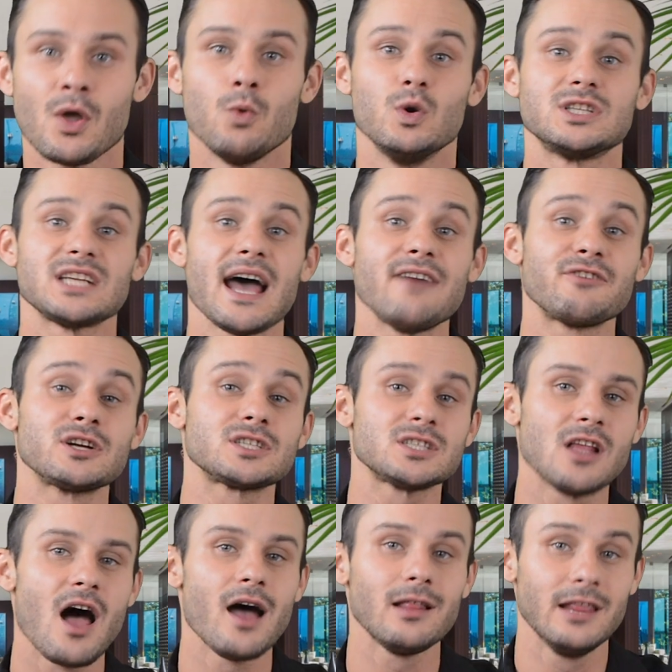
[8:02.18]
Whichever
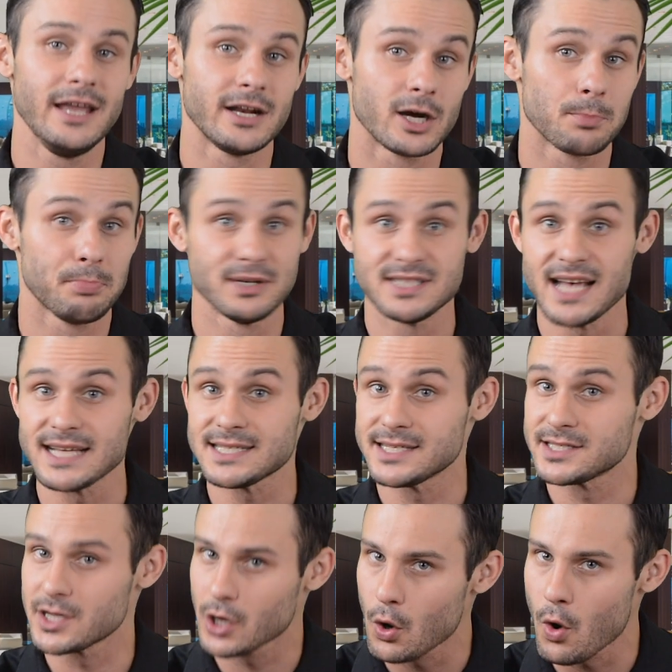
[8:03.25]
slot leader
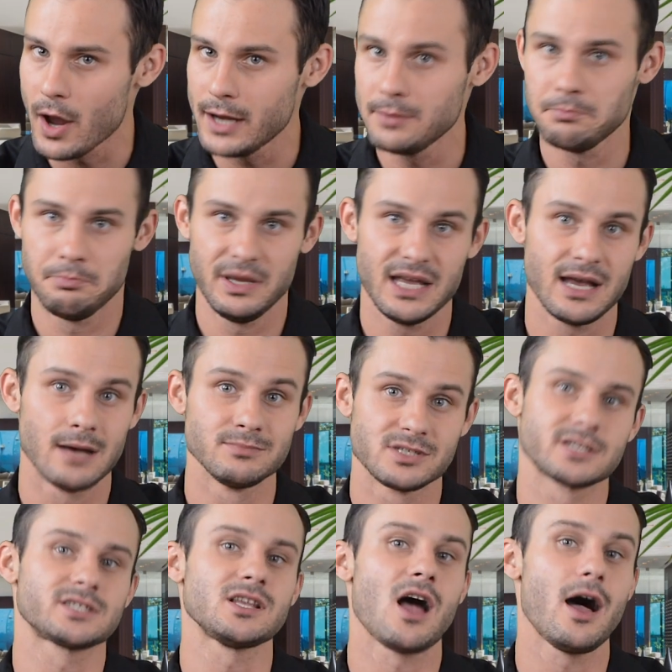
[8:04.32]
possesses a coin becomes
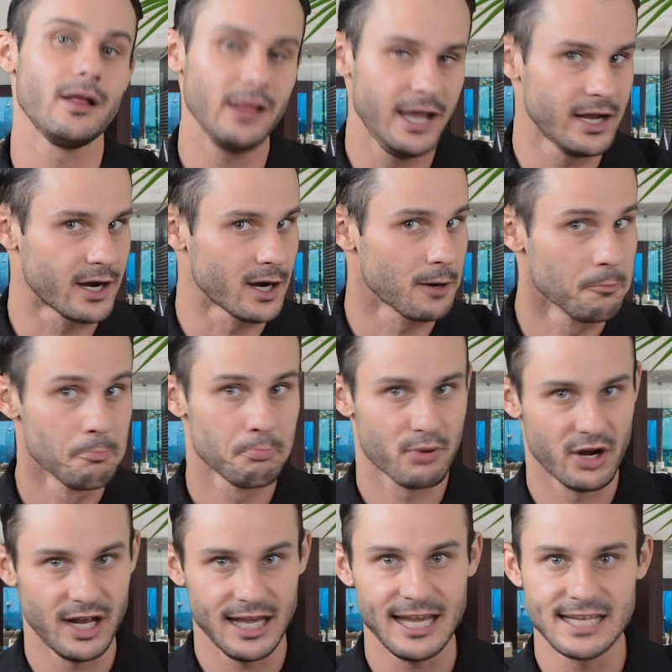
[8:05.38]
a slot leader.
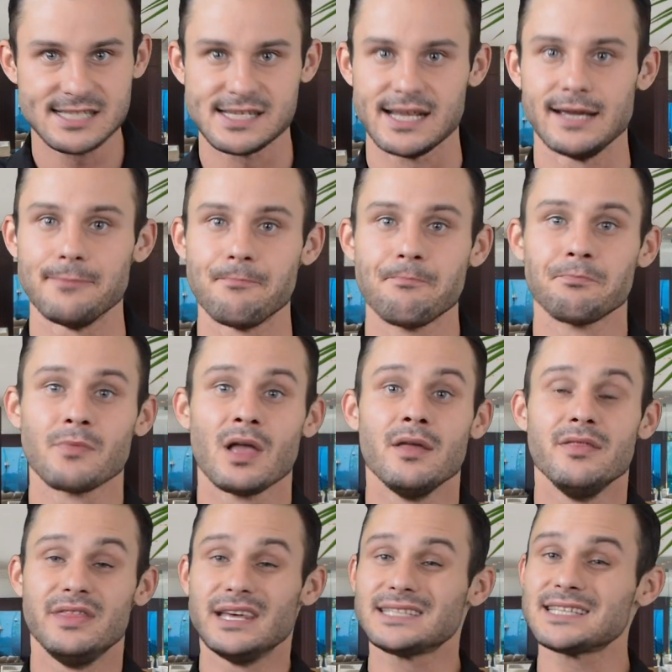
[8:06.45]
Pretty easy.
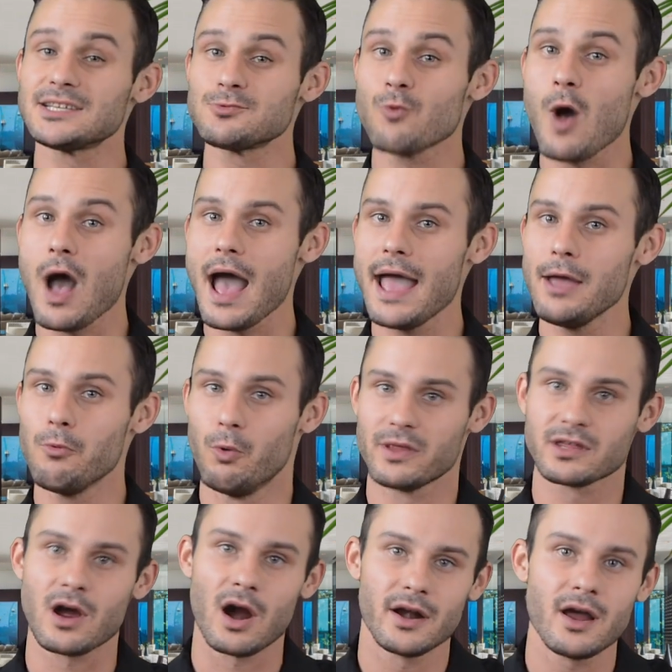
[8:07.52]
This is why
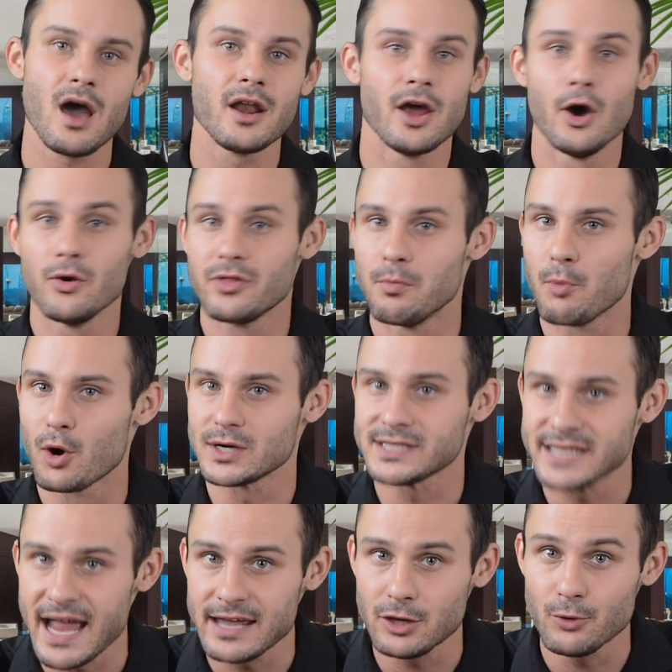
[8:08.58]
with Cardano, the more
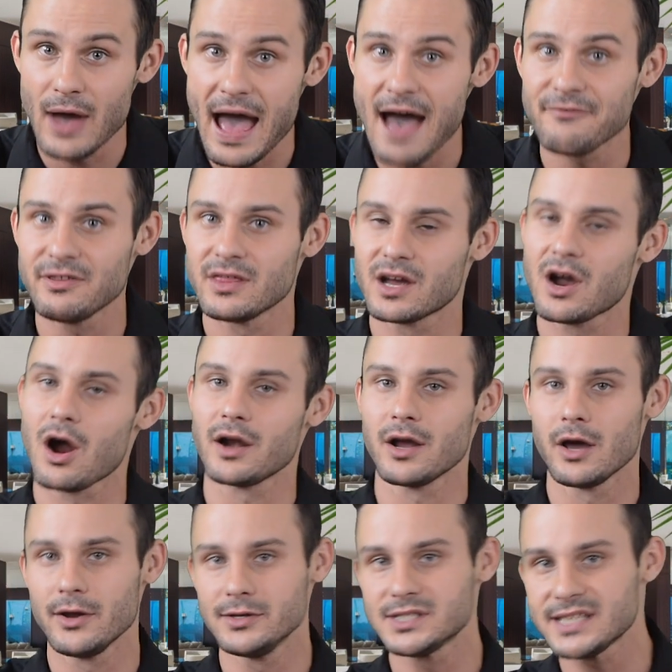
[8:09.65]
stake you have in the
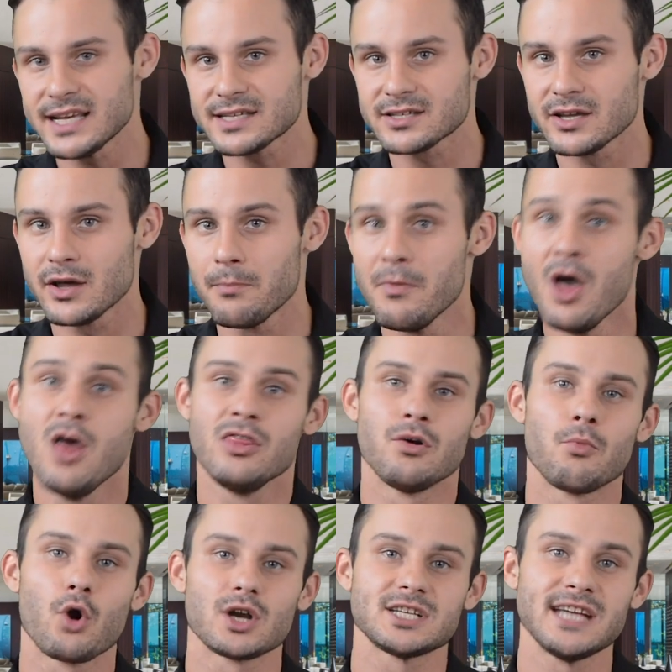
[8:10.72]
Cardano system, the
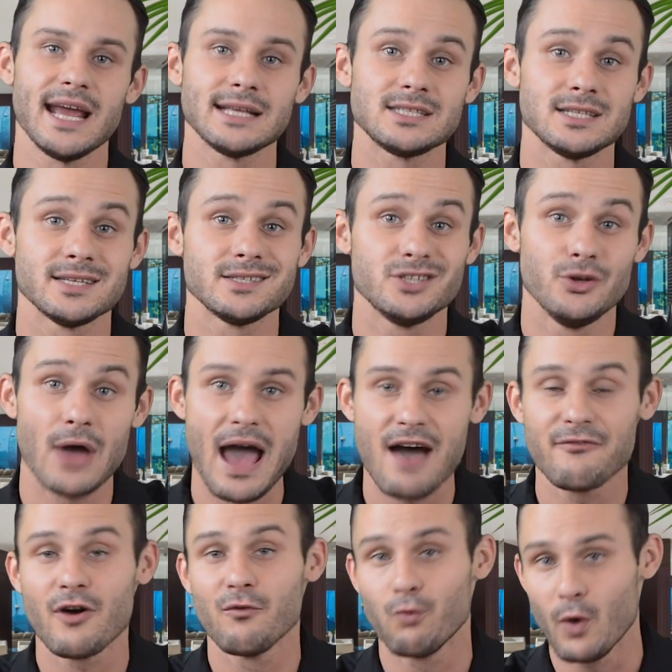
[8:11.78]
more chances you
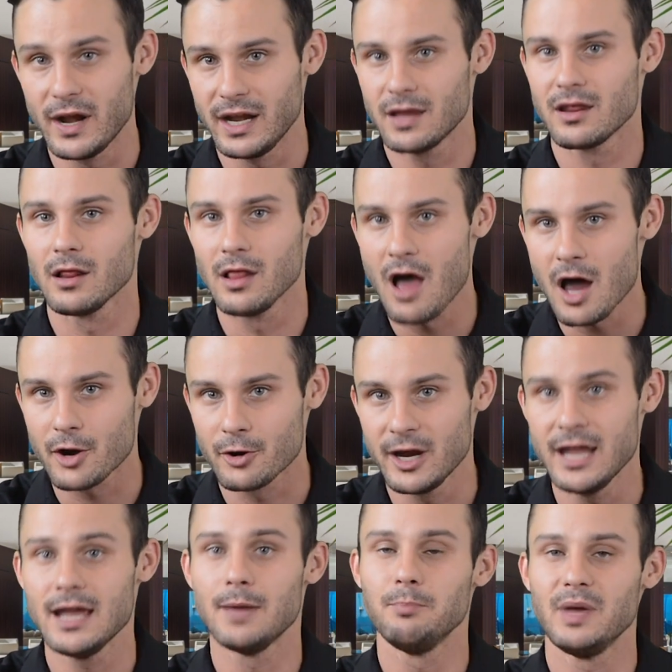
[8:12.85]
have of winning the
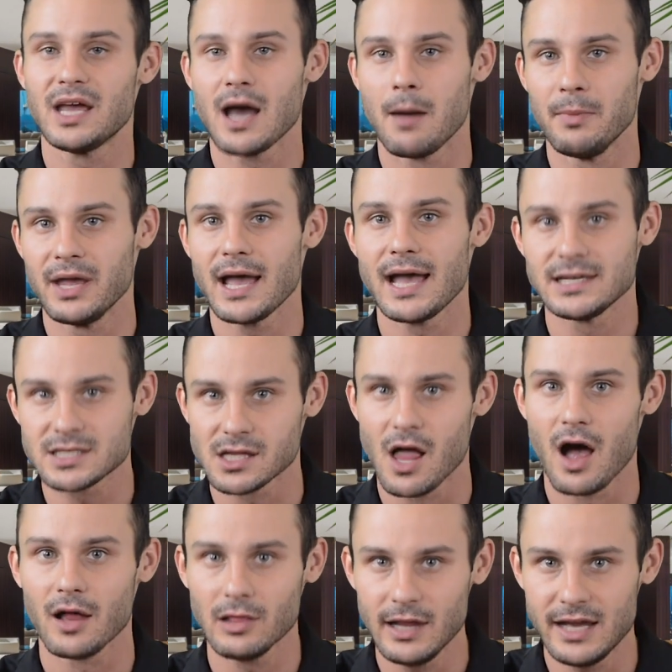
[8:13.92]
lottery and becoming a
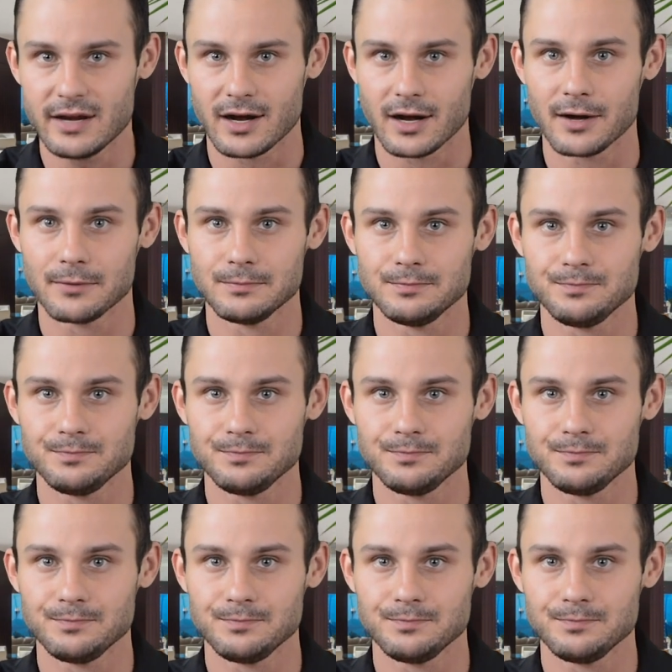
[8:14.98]
slot leader.